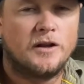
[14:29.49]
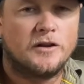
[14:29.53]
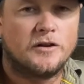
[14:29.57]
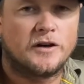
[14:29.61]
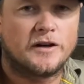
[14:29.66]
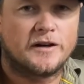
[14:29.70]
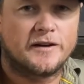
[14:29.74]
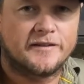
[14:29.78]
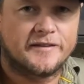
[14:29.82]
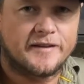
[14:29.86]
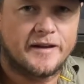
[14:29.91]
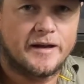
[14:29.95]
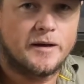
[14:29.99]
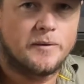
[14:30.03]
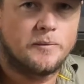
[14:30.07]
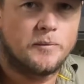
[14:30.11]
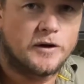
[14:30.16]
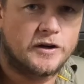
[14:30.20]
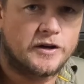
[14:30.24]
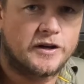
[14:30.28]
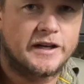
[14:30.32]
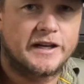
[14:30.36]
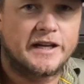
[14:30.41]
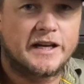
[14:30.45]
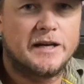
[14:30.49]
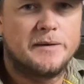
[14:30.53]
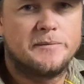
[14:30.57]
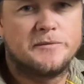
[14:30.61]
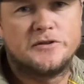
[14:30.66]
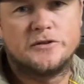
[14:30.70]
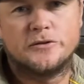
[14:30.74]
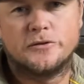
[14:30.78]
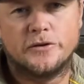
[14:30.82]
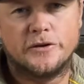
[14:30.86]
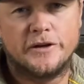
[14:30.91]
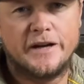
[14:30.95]
Like I said, we're going to
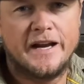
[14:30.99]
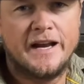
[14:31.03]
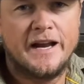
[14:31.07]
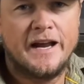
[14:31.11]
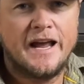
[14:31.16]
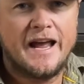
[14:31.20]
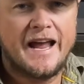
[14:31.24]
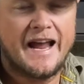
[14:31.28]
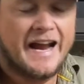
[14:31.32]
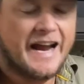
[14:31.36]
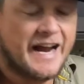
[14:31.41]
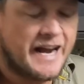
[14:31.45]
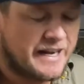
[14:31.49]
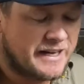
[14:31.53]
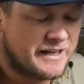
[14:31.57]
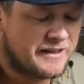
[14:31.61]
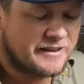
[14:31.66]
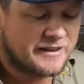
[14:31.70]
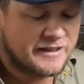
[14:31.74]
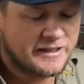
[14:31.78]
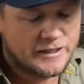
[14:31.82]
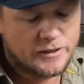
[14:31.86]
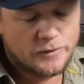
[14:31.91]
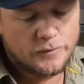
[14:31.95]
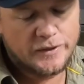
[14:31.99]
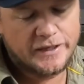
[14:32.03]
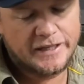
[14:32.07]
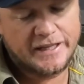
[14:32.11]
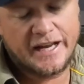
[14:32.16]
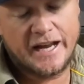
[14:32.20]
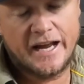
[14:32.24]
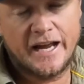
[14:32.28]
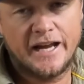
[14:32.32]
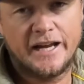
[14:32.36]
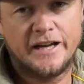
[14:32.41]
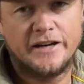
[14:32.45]
keep doing anything we
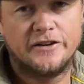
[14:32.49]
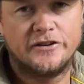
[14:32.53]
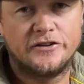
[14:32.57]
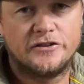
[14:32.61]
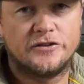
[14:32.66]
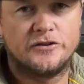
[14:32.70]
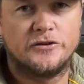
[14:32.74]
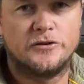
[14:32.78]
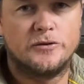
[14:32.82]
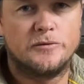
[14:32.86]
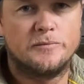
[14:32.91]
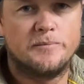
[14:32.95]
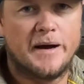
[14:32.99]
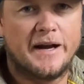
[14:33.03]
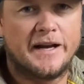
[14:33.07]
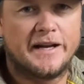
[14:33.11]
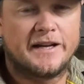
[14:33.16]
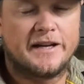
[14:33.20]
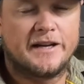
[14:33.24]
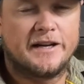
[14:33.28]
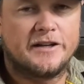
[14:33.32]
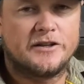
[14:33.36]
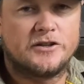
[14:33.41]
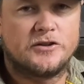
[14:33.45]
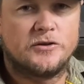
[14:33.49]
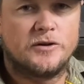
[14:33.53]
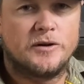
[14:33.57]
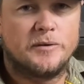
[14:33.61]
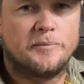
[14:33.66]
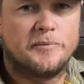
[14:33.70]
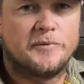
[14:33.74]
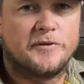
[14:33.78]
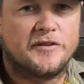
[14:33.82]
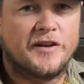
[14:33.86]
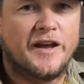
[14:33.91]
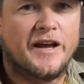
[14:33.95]
can to make our
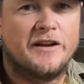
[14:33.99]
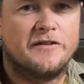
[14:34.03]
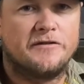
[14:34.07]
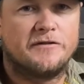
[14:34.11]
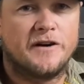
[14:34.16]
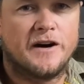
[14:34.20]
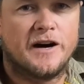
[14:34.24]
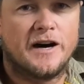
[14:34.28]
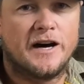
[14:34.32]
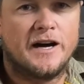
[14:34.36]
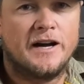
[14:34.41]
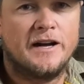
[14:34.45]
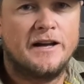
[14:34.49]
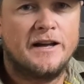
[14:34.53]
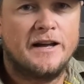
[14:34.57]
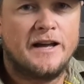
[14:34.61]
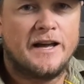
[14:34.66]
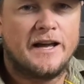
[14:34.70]
trip safer